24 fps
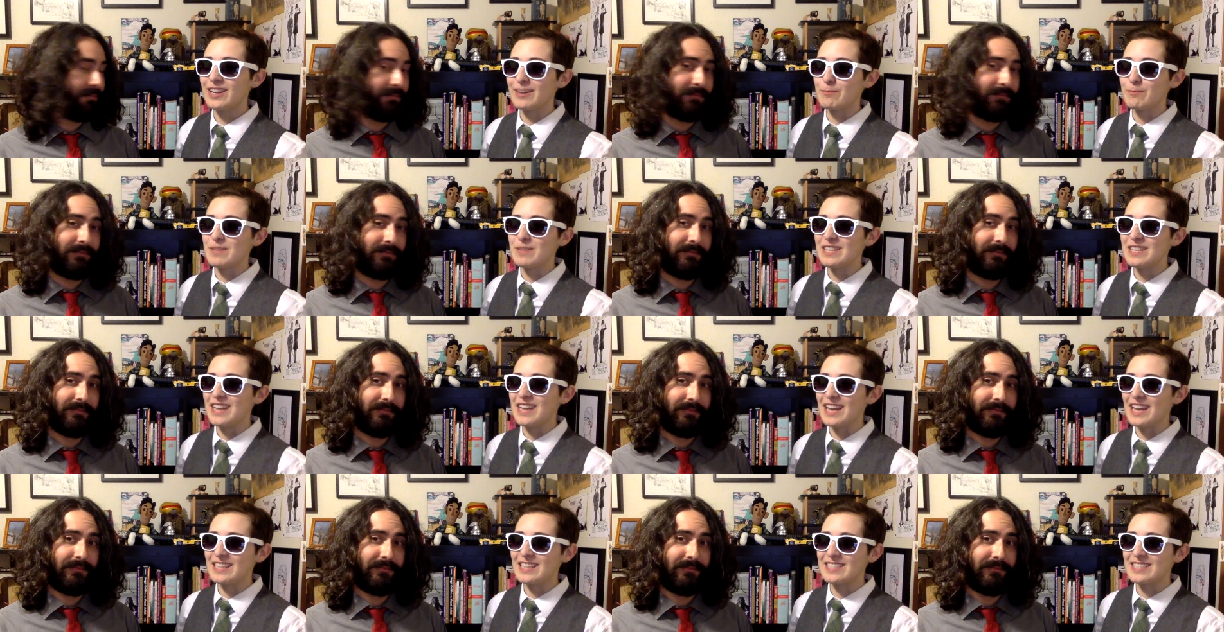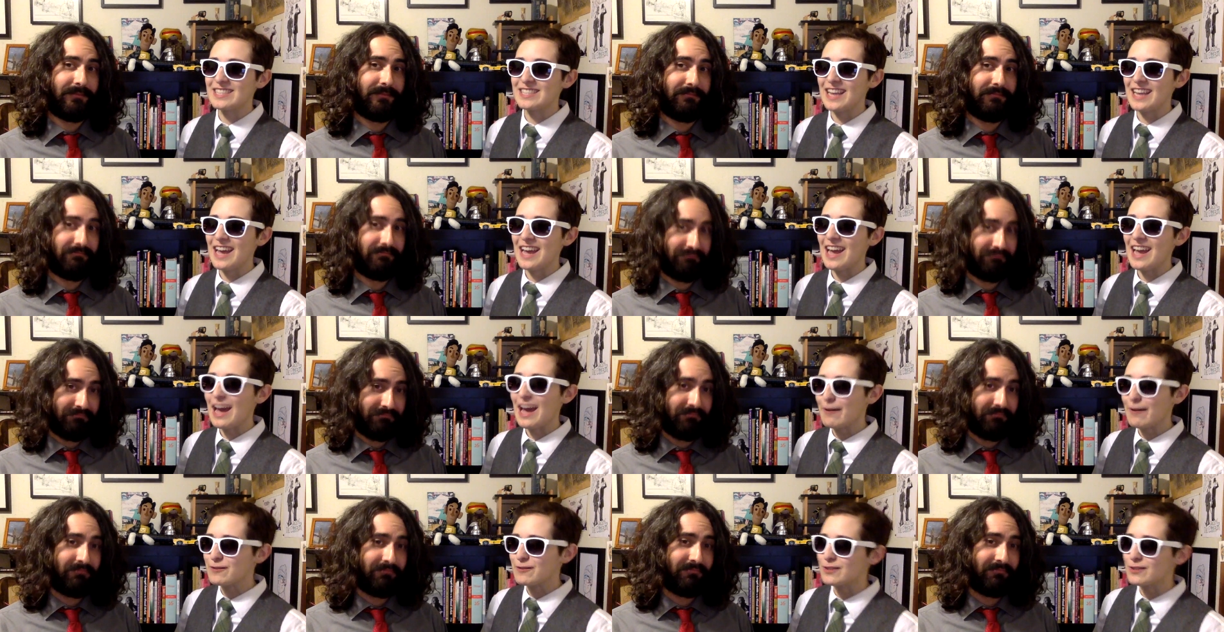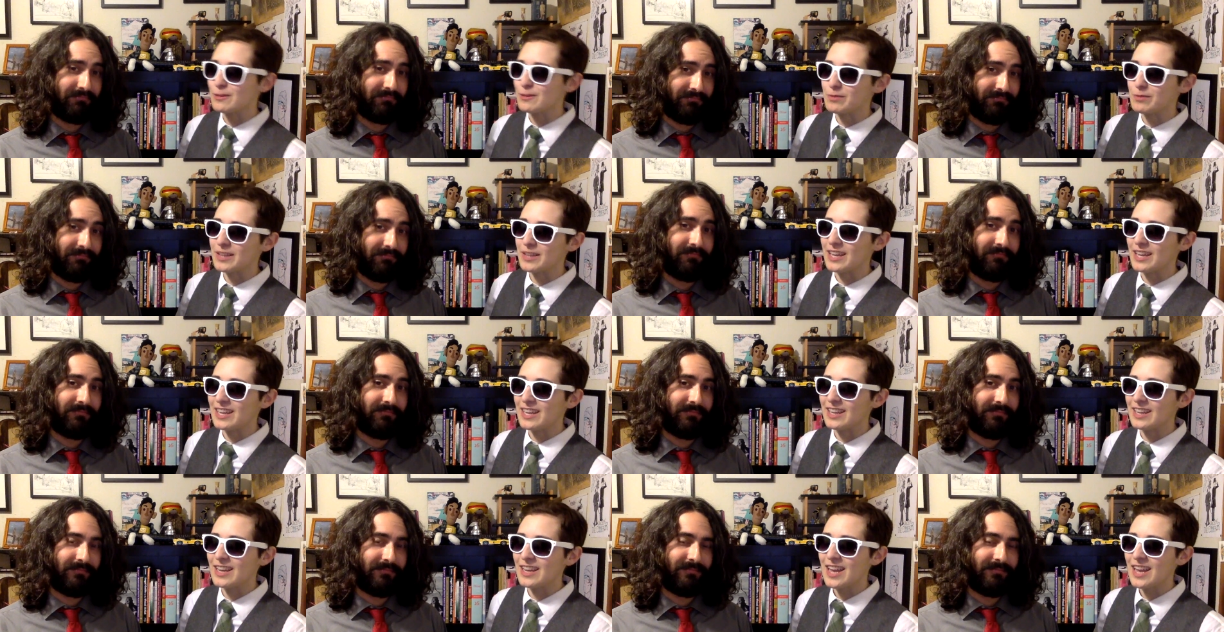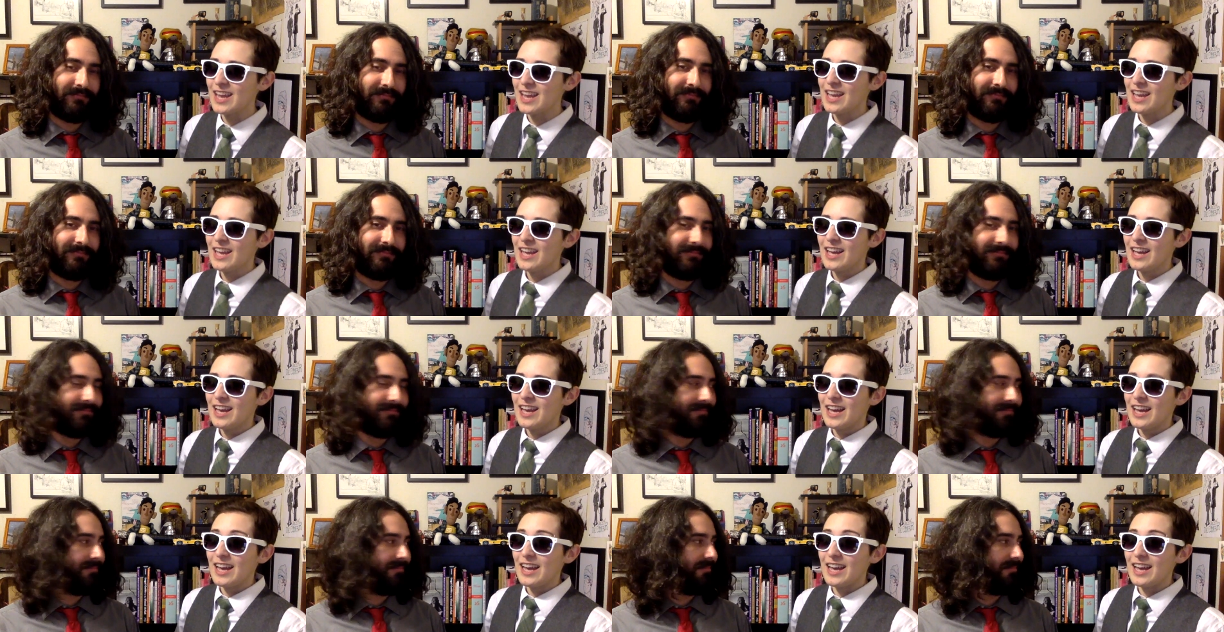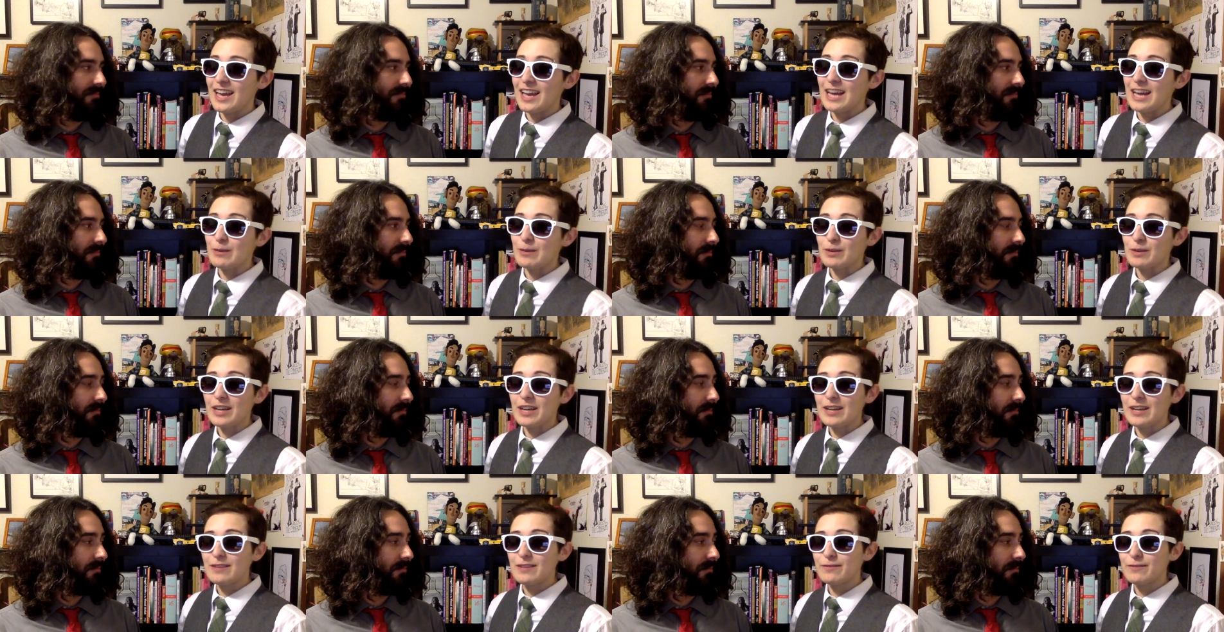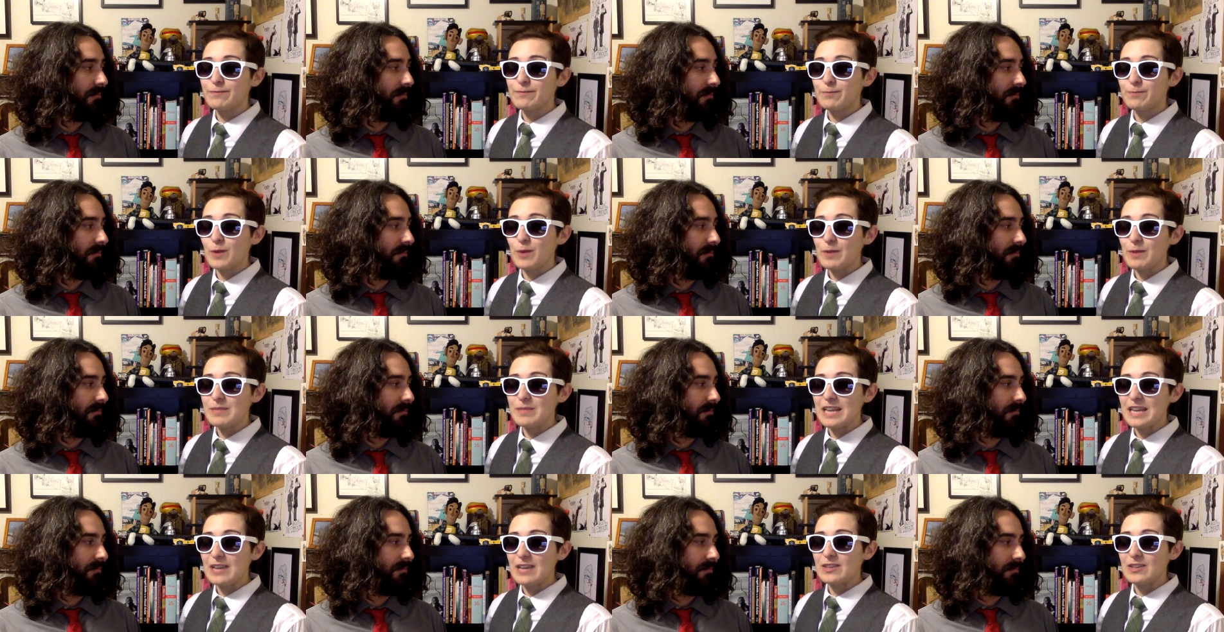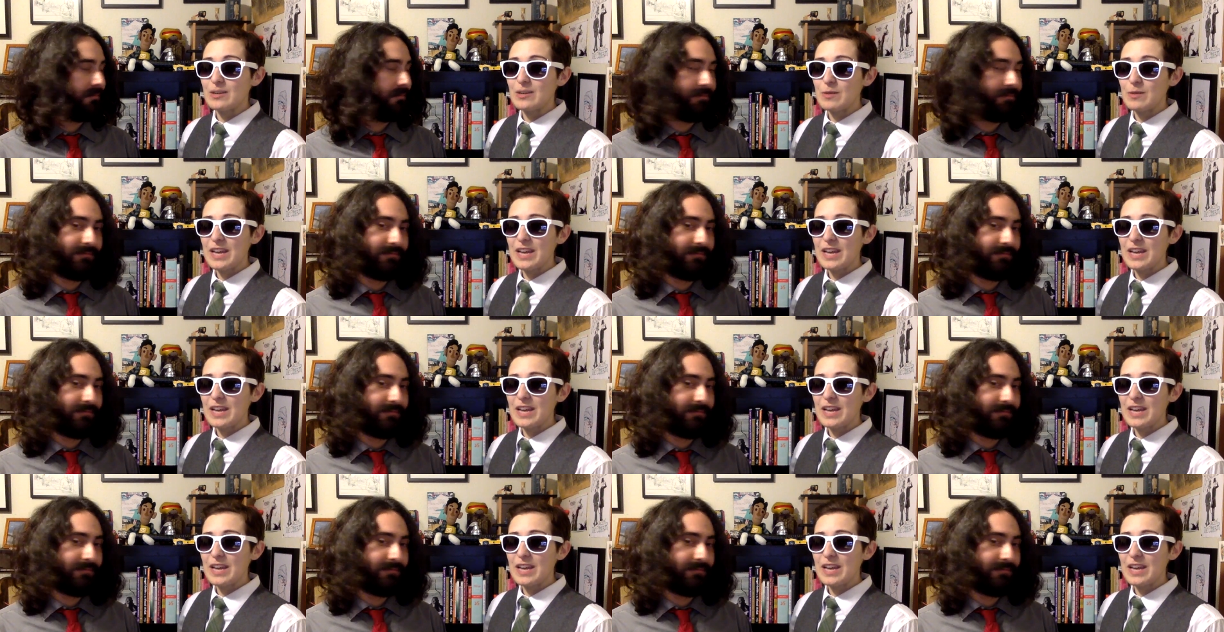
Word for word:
Speaker 1: or midnight after a play and we're kind of wiped out and we